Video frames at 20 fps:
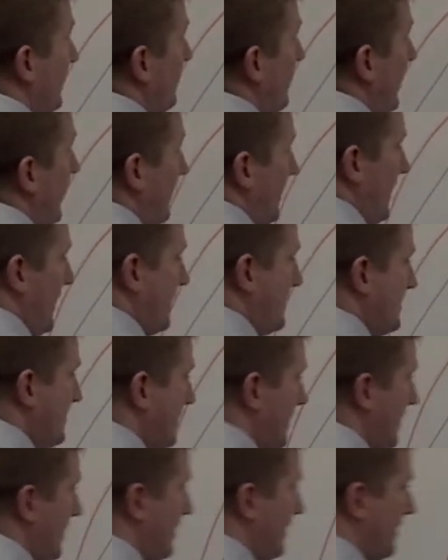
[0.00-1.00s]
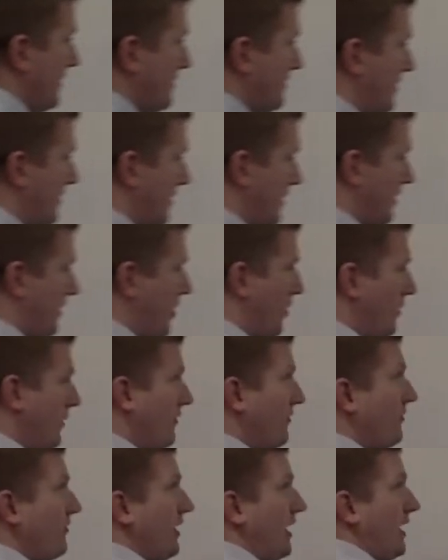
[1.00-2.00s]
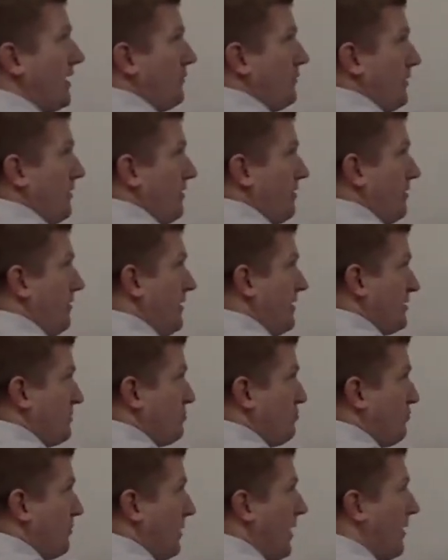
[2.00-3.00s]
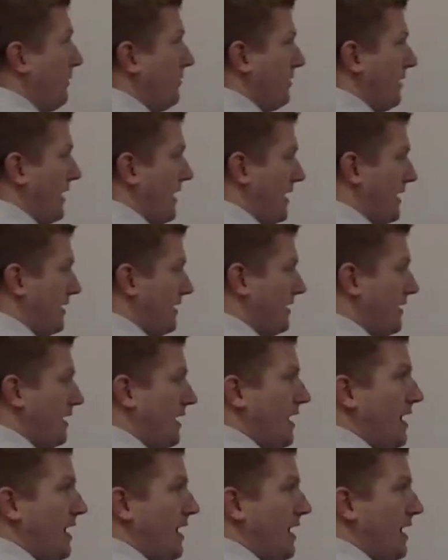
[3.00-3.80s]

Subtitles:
line, AC, is going to coincide with this brown line,